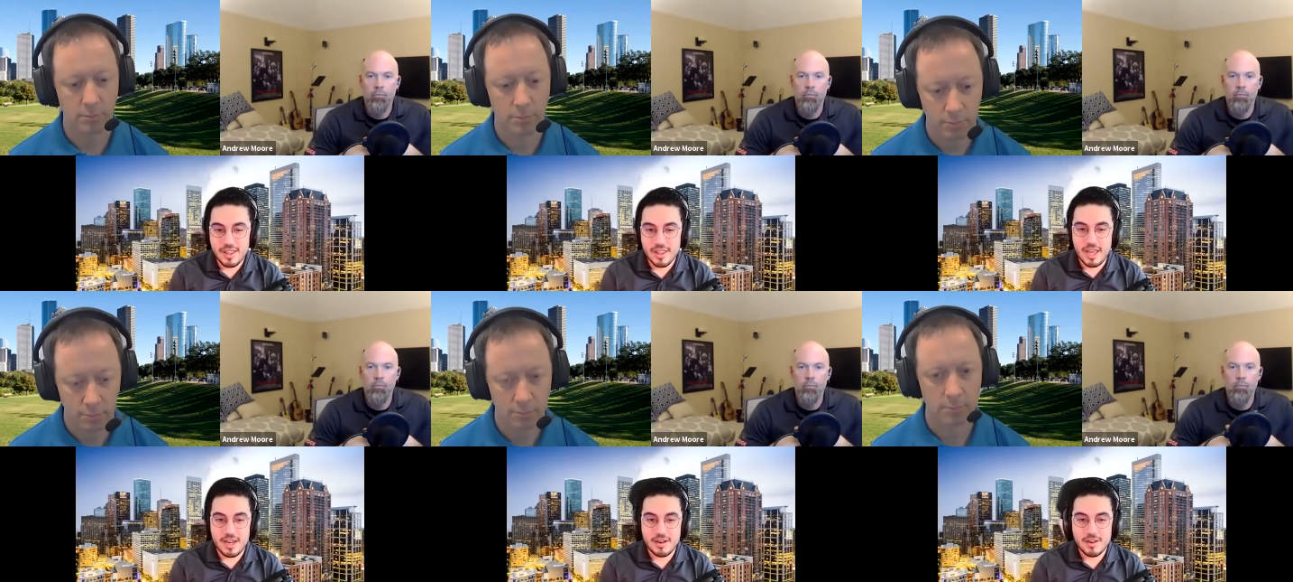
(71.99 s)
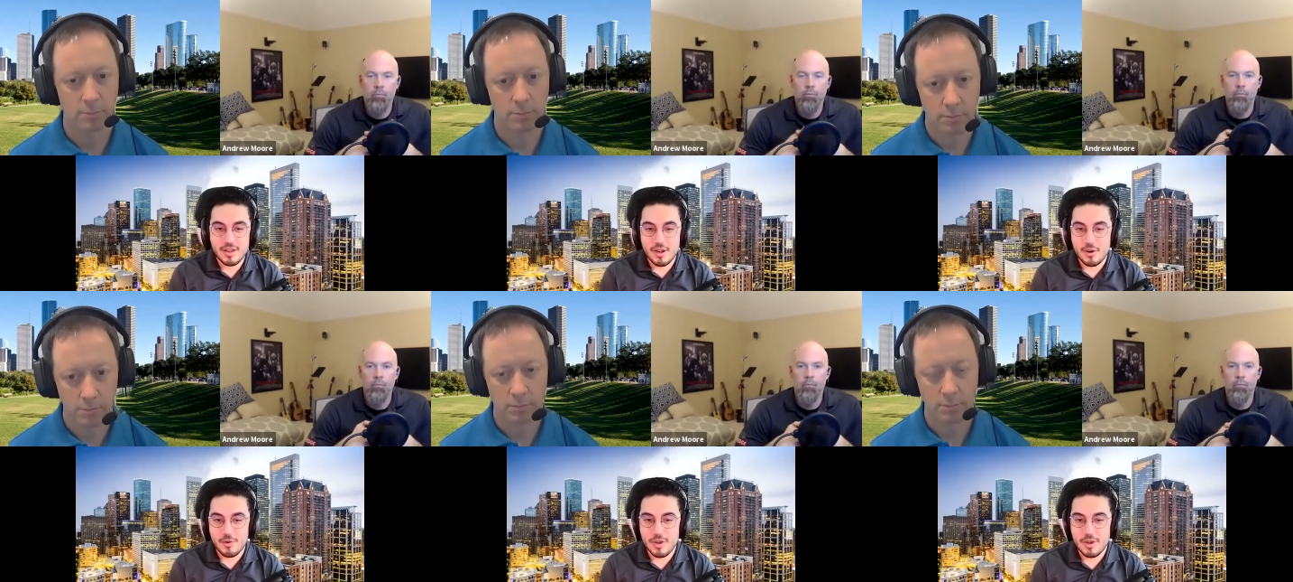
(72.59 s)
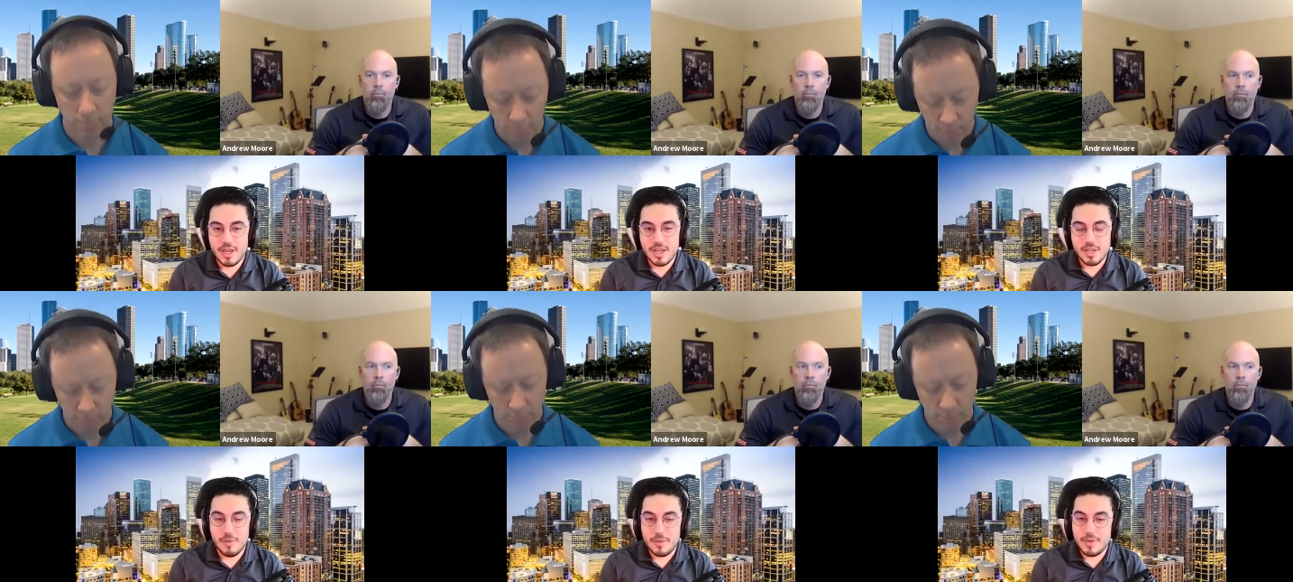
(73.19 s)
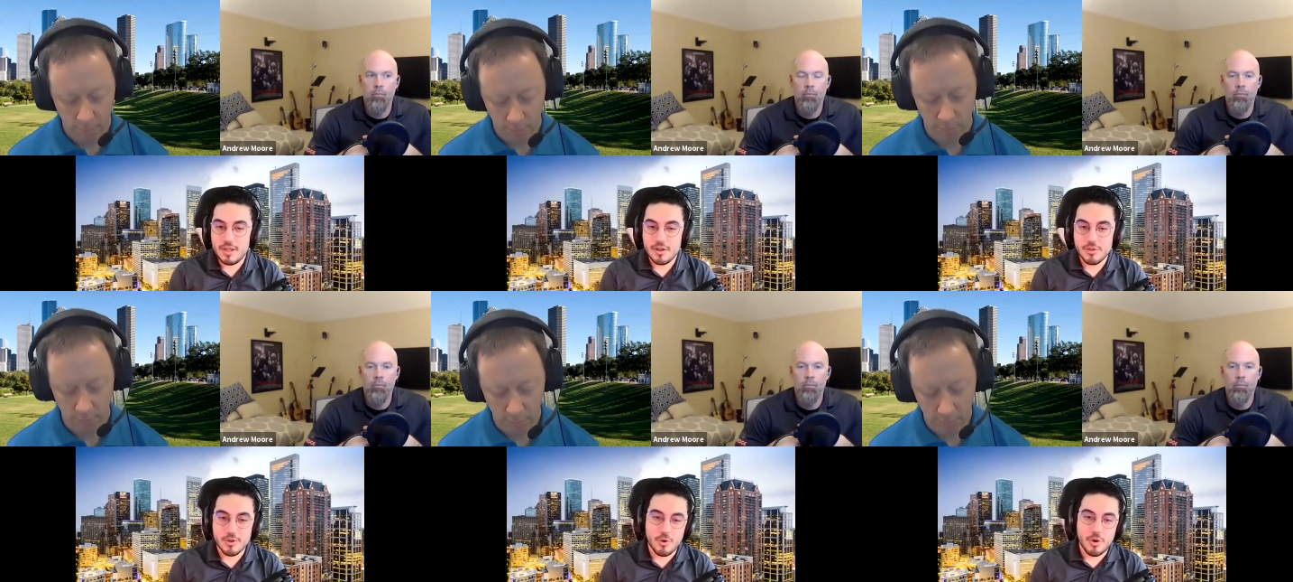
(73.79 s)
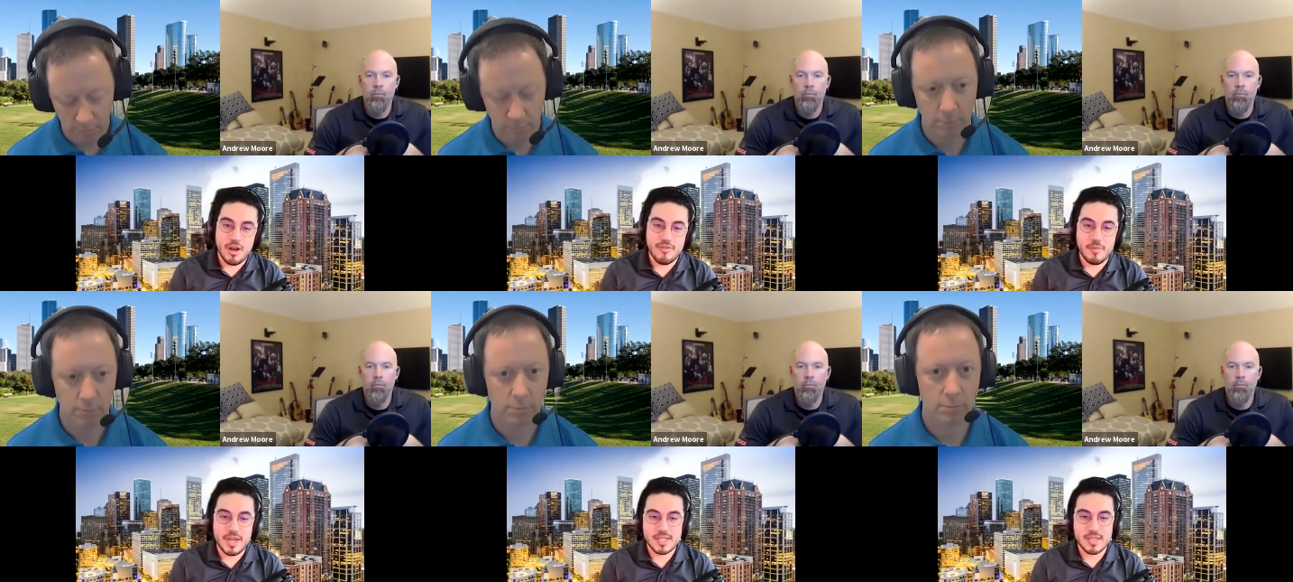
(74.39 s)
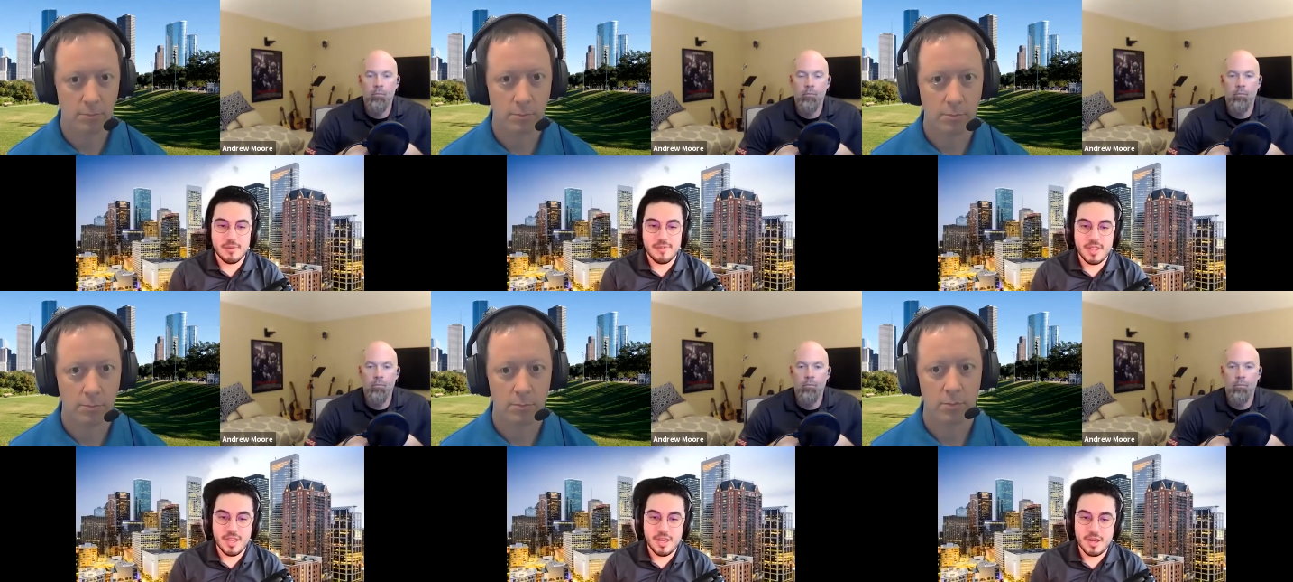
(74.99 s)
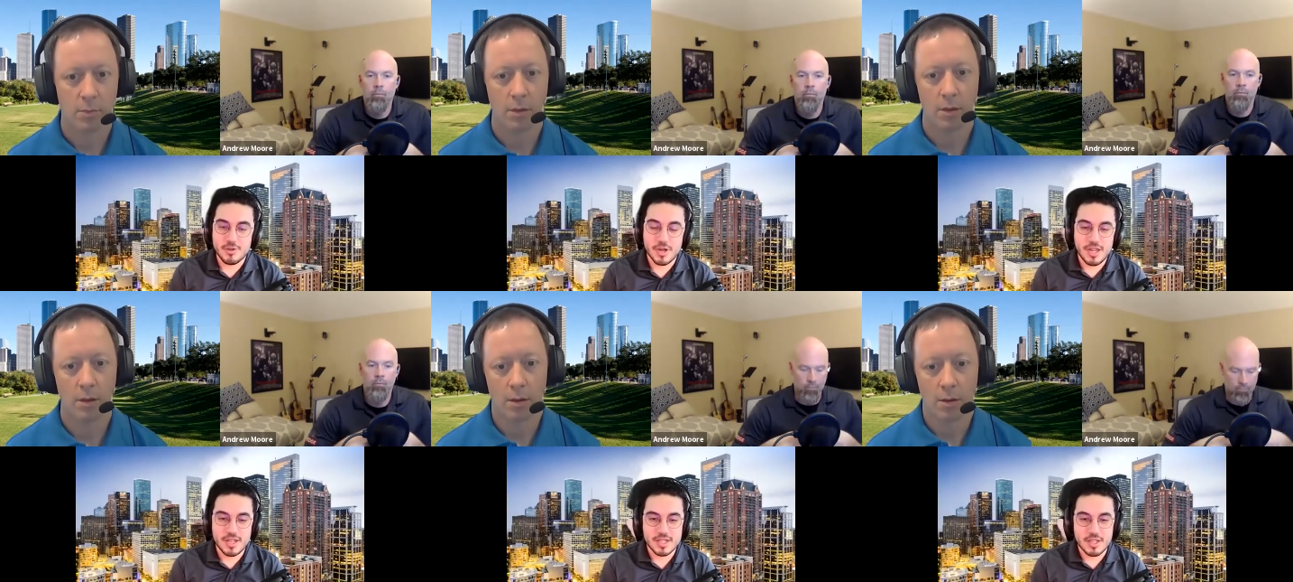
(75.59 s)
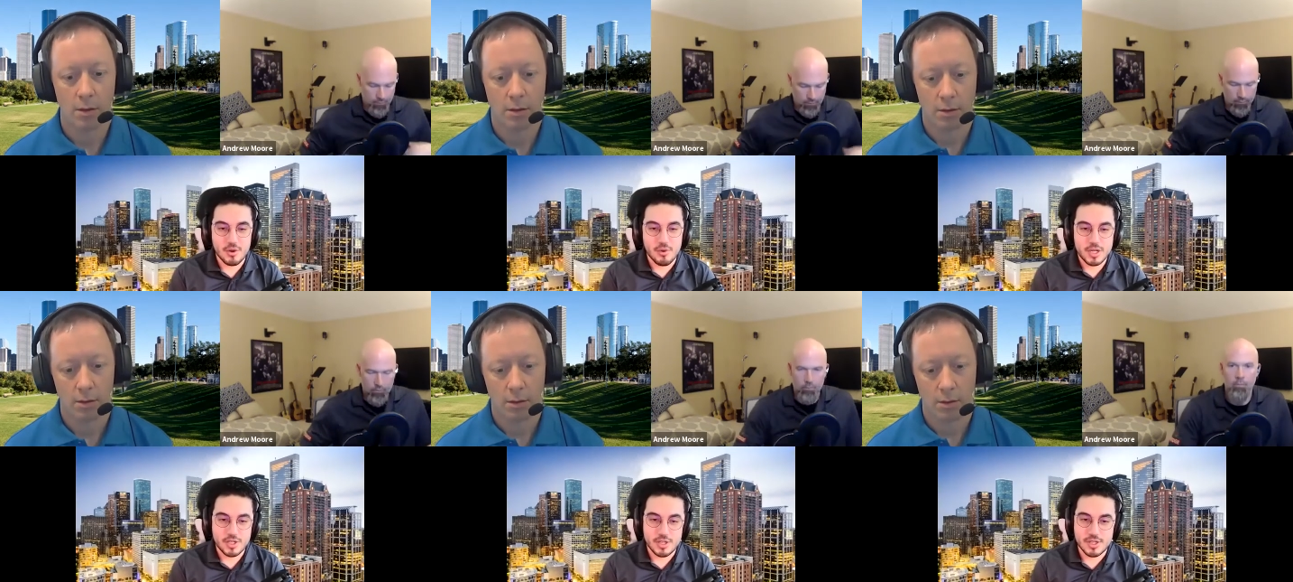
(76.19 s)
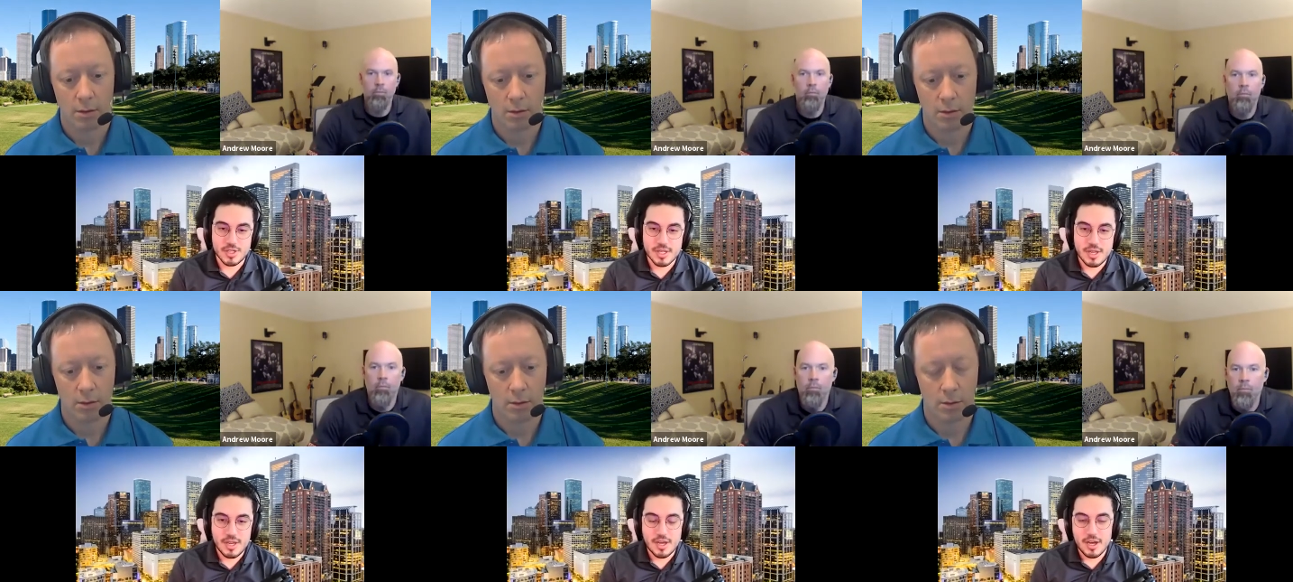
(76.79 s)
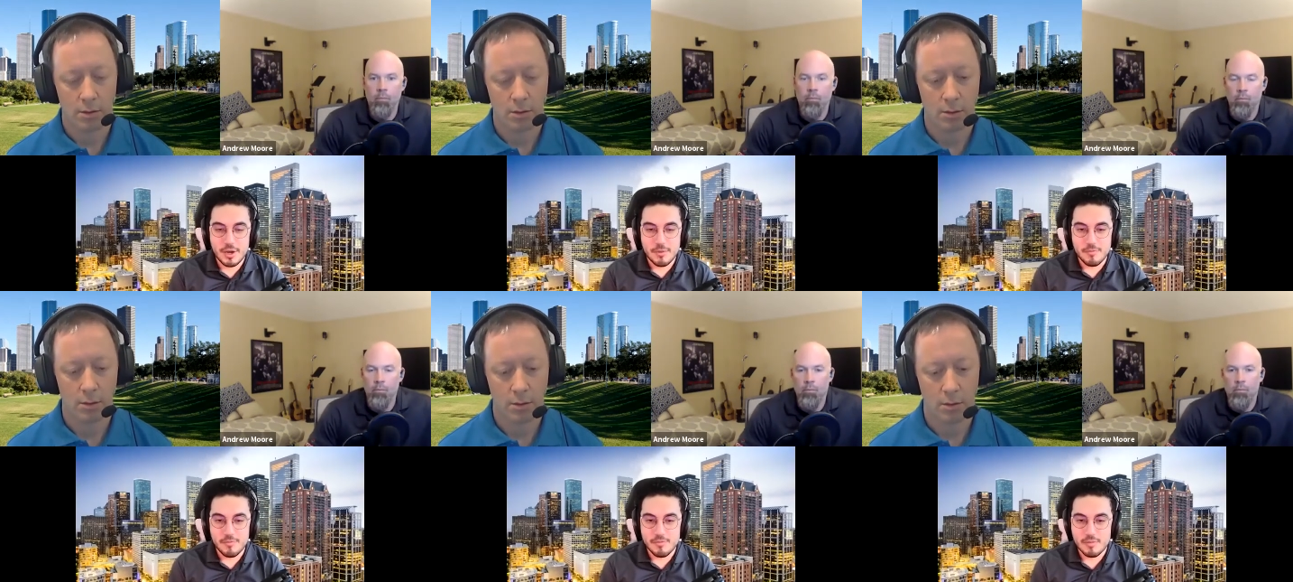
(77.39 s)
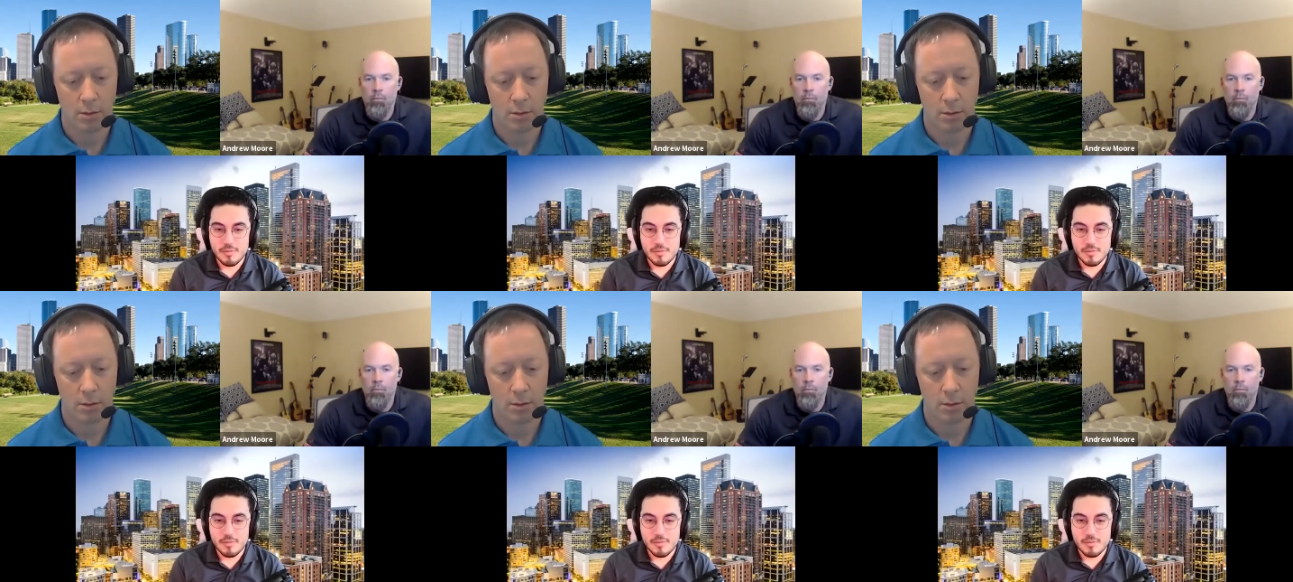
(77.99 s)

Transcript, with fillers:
Speaker 1: then you know you might be a little thrown off by some of the uh, trickiness in the questions. Um,